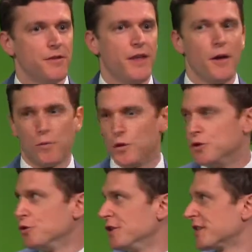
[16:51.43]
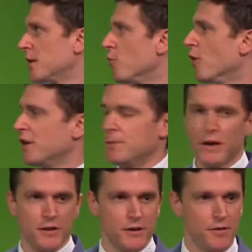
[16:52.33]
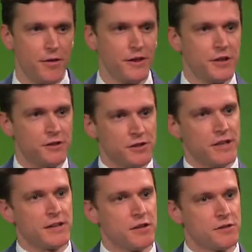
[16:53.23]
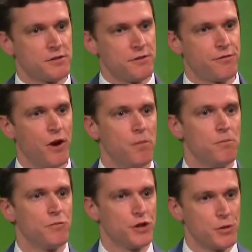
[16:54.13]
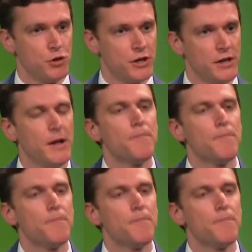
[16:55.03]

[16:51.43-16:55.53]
that we're doing these kind of more independent things that disconnect us from the community.